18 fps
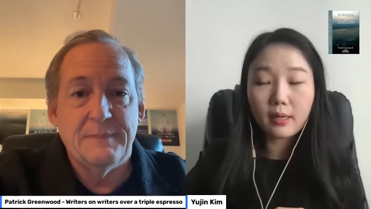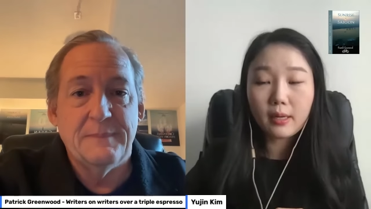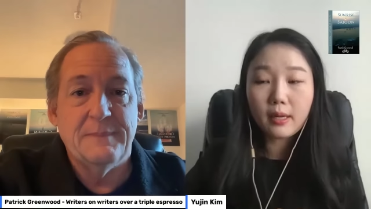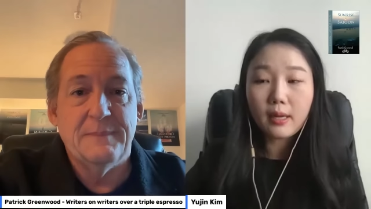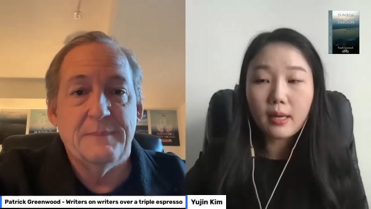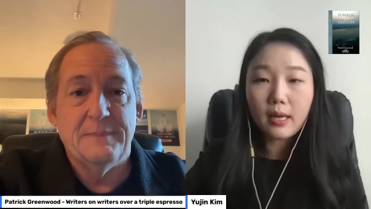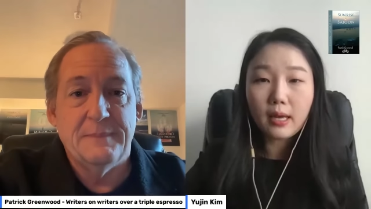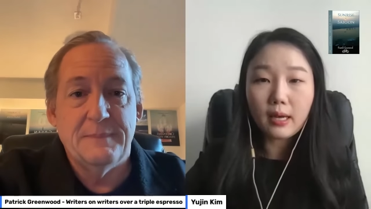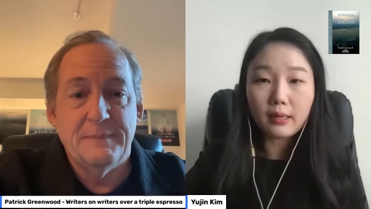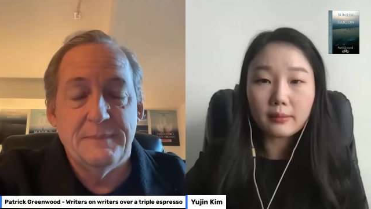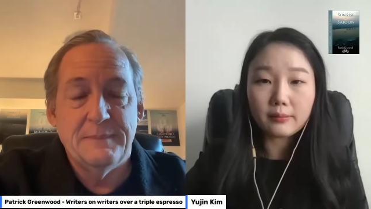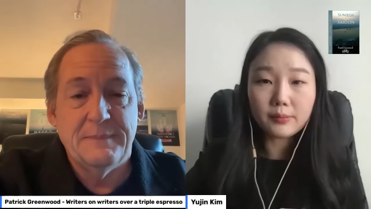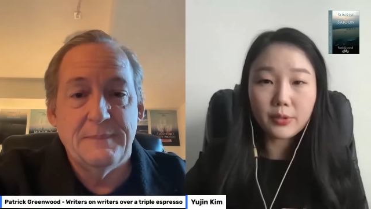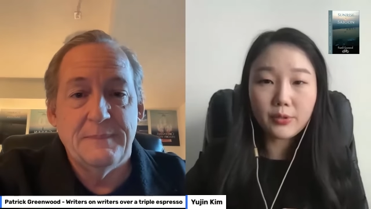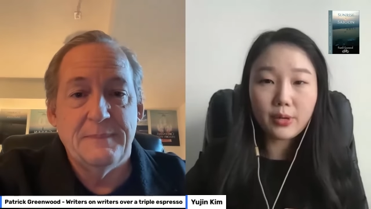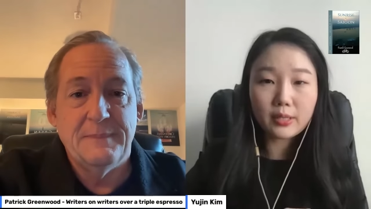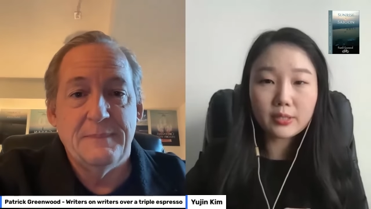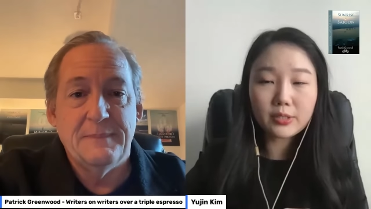Speaker 1: Mm-hmm. Um,
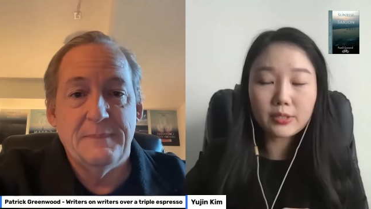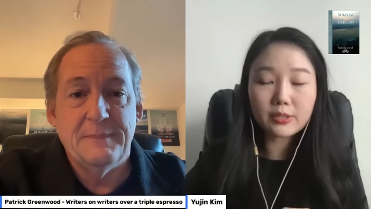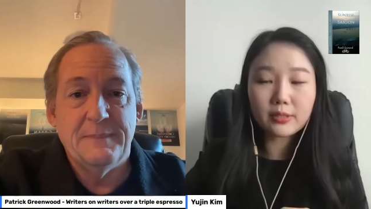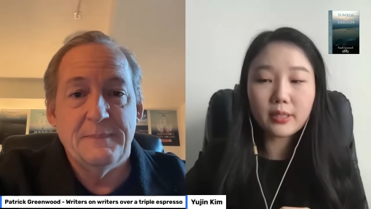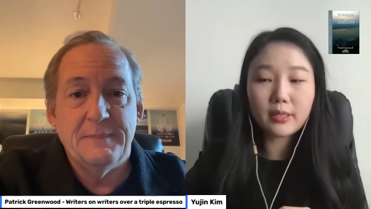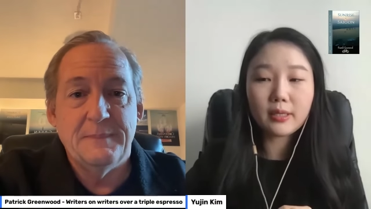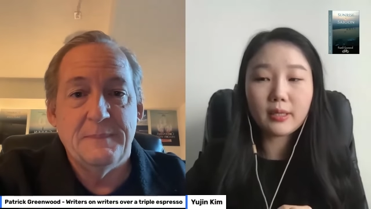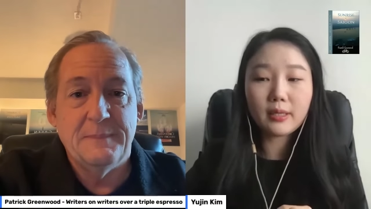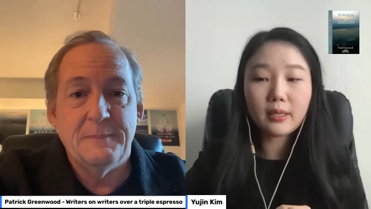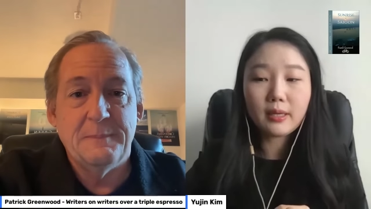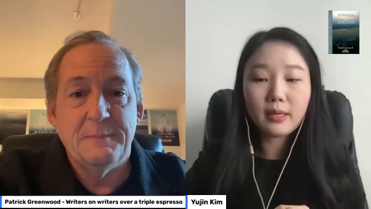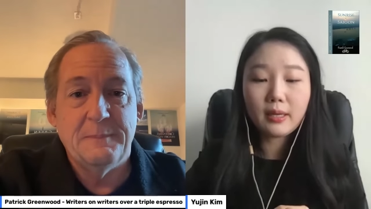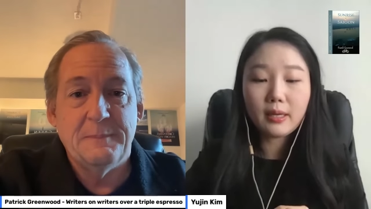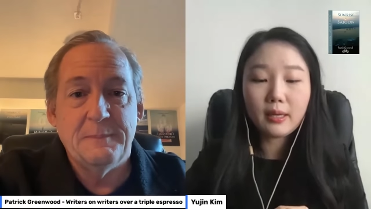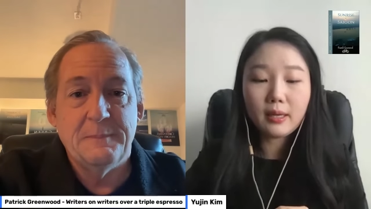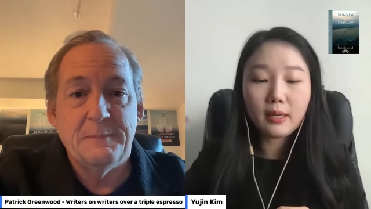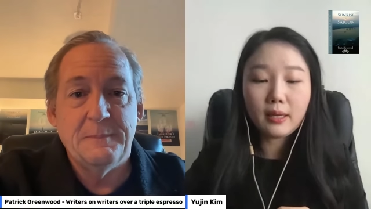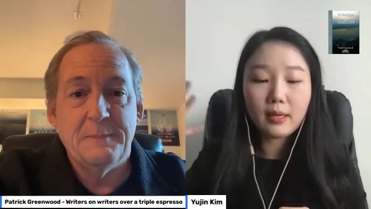you actually
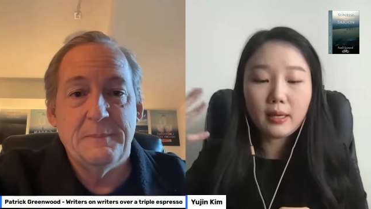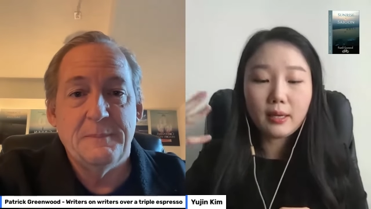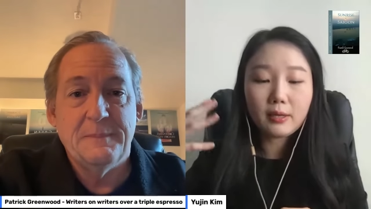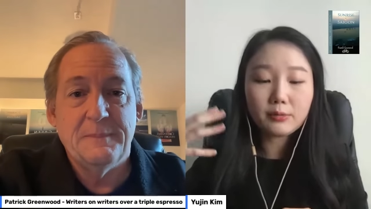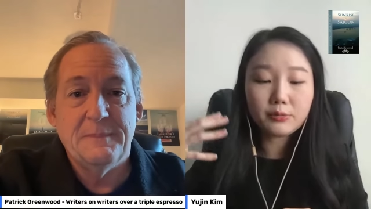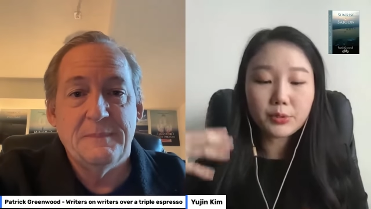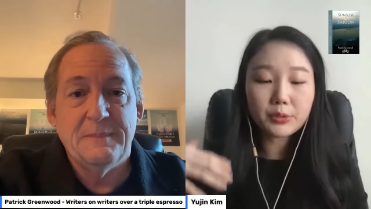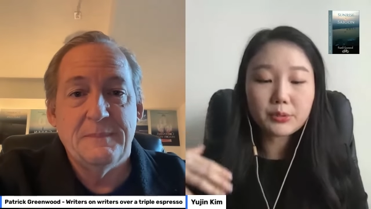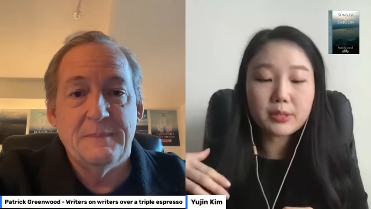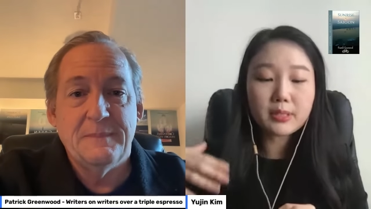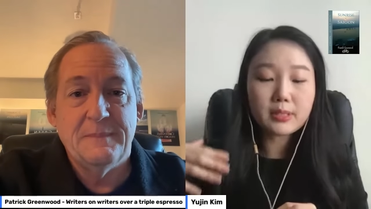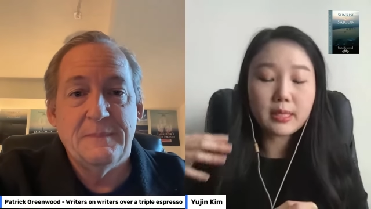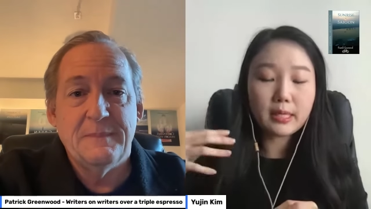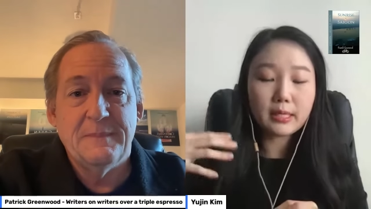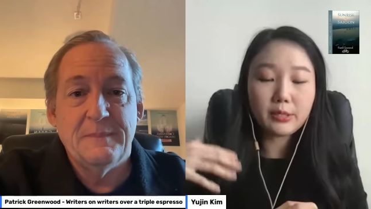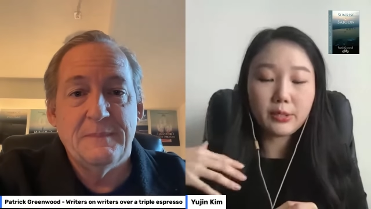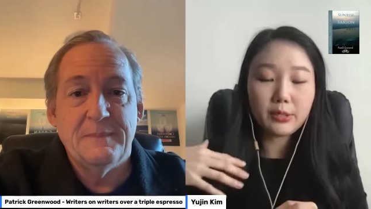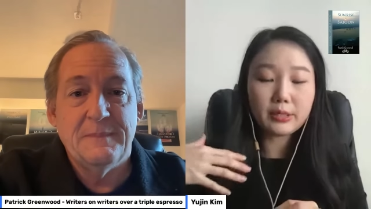root
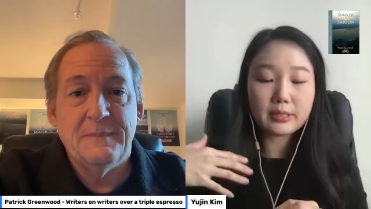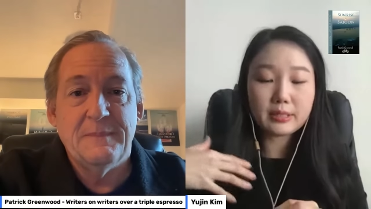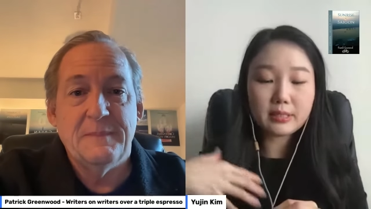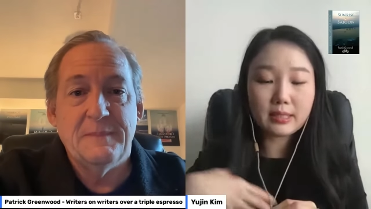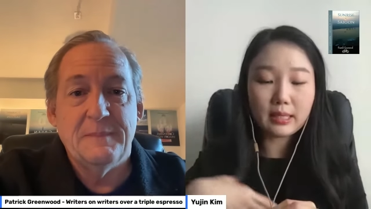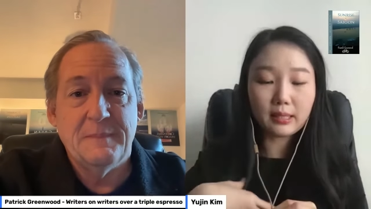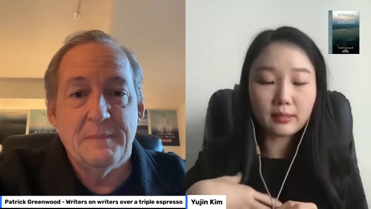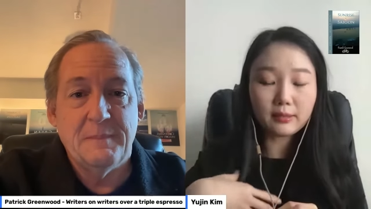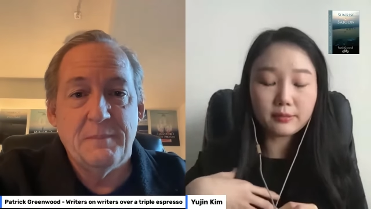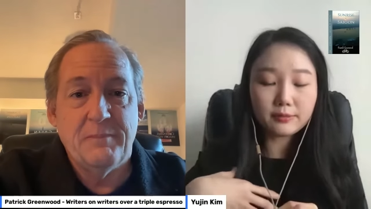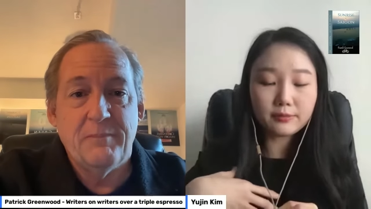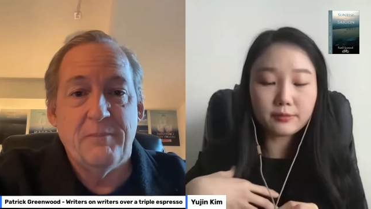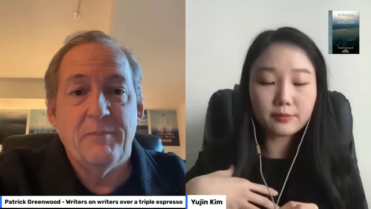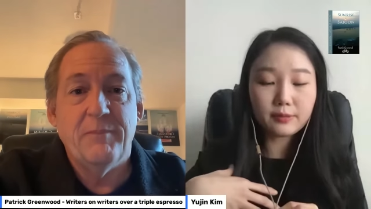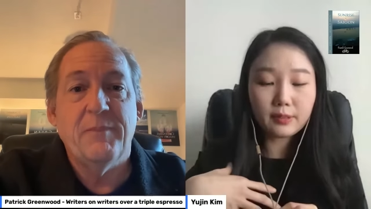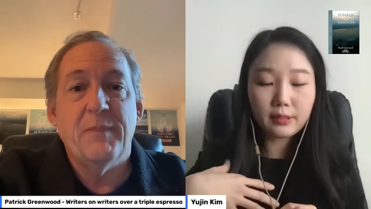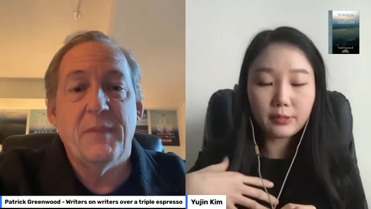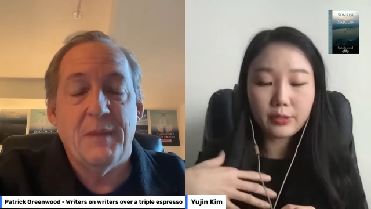in
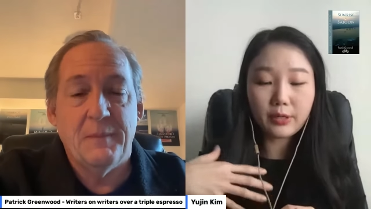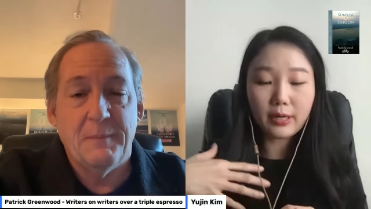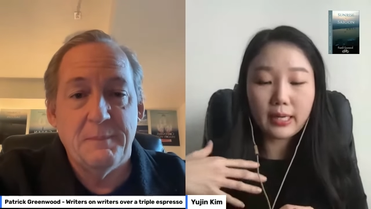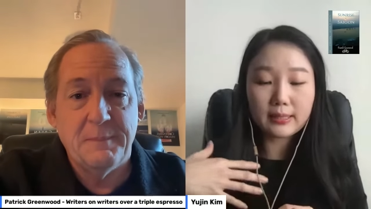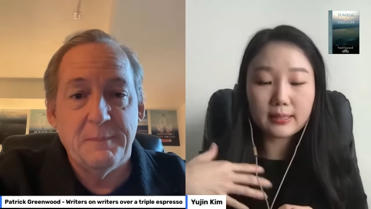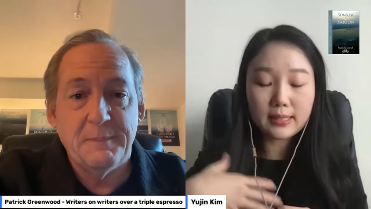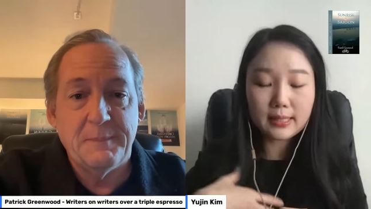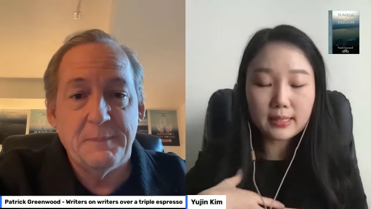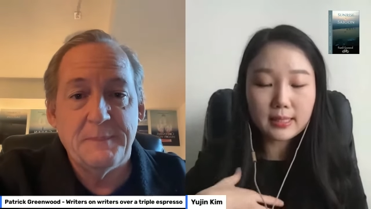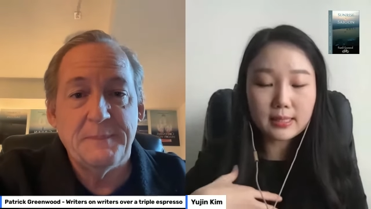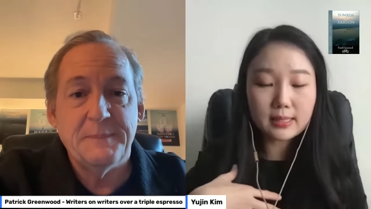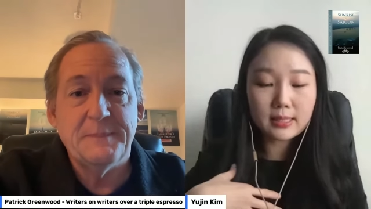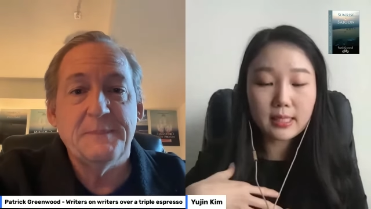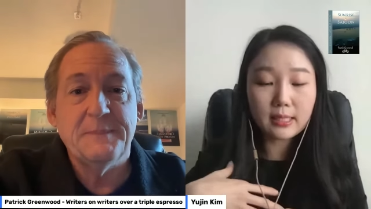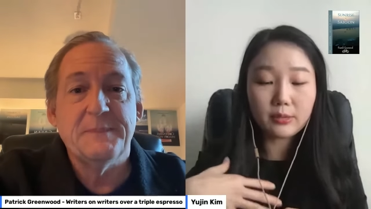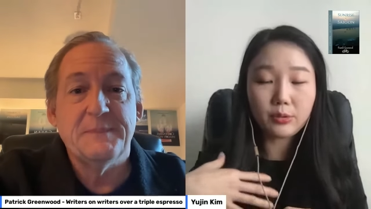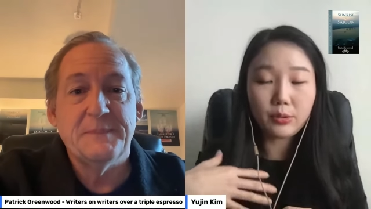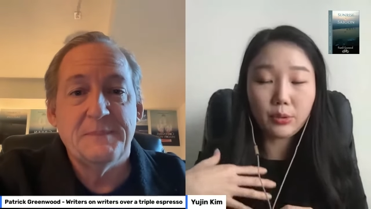yourself, your mm-hmm.
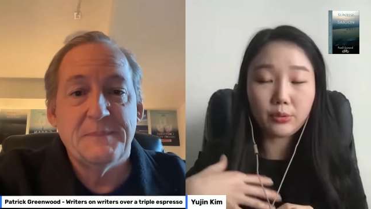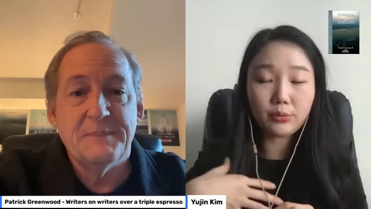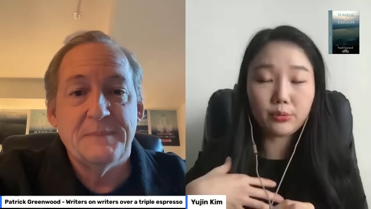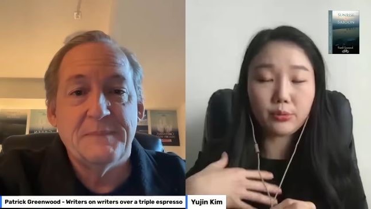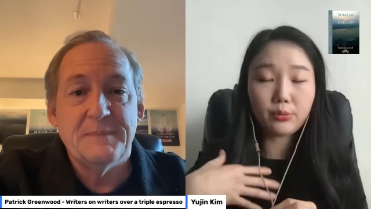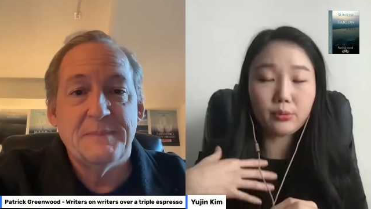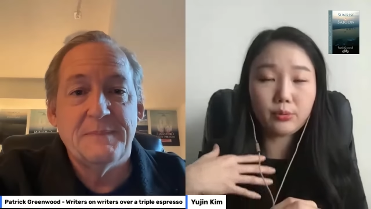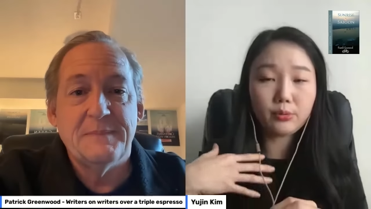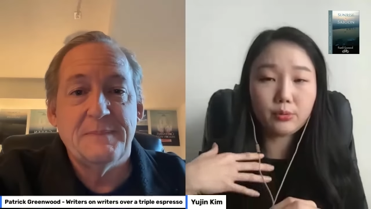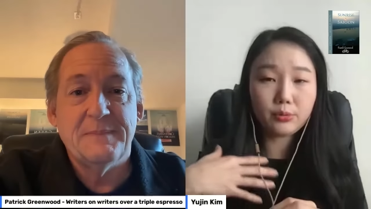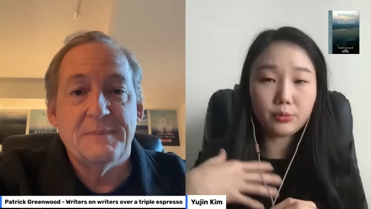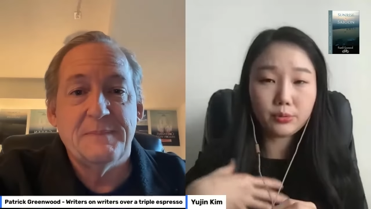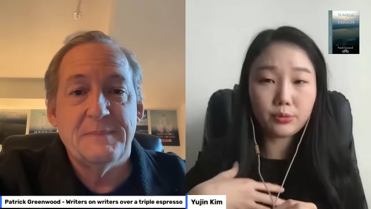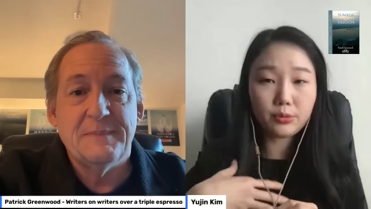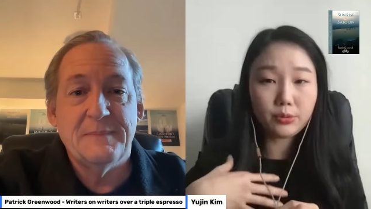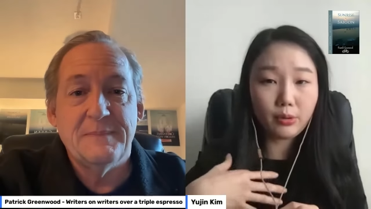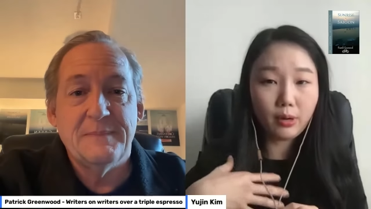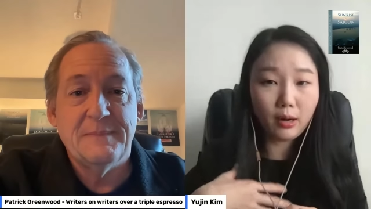identity, and know who
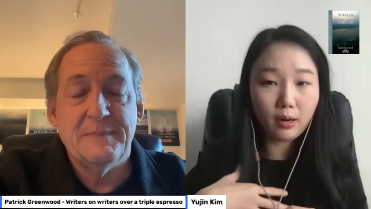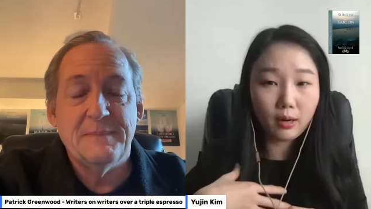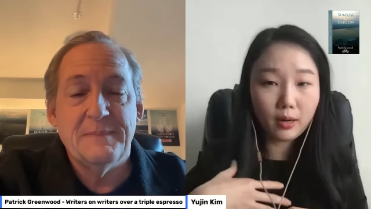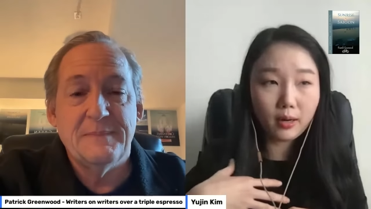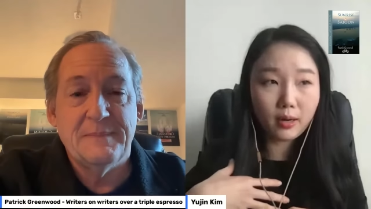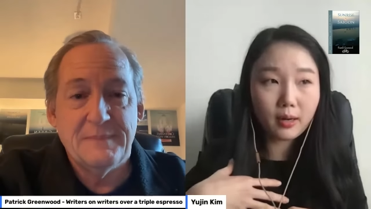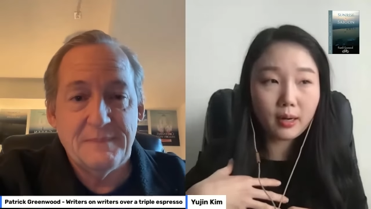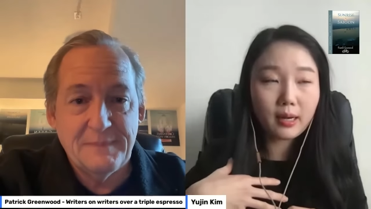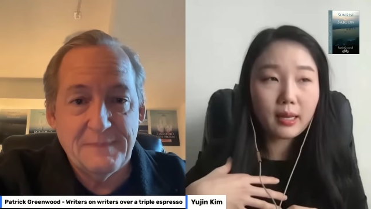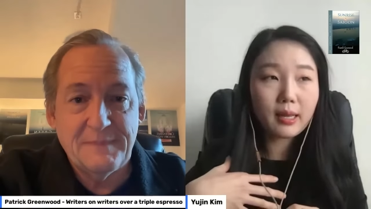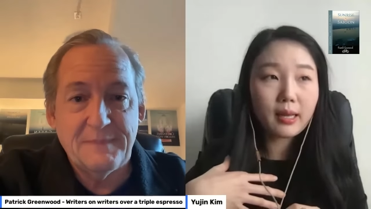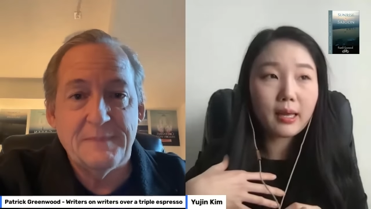you are.